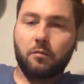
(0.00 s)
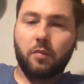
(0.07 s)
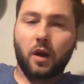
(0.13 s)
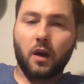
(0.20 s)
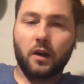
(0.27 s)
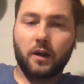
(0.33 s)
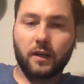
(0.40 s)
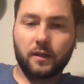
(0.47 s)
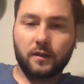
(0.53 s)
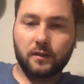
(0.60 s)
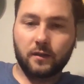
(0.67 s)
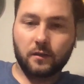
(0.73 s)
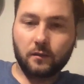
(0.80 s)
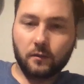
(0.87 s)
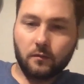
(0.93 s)
parties
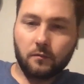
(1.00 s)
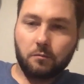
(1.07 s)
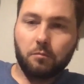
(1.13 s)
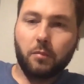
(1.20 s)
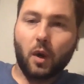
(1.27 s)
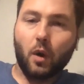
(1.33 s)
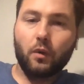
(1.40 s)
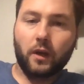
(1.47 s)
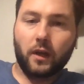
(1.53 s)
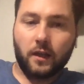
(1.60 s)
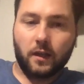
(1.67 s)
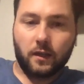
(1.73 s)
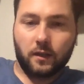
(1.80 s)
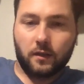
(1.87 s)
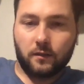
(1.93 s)
and
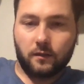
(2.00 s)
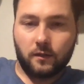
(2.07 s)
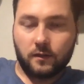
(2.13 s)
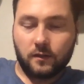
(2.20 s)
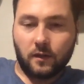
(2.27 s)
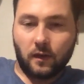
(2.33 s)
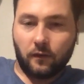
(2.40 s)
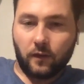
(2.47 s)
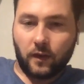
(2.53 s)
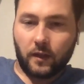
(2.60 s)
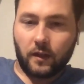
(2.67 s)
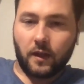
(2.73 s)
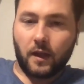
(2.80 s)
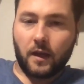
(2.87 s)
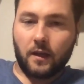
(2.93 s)
boating and stuff
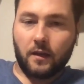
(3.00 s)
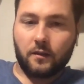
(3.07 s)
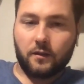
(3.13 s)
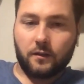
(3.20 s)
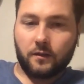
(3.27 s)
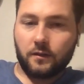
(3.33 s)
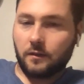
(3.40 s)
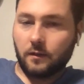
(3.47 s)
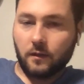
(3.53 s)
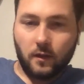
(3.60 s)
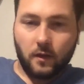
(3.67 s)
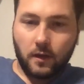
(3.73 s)
like that, it's just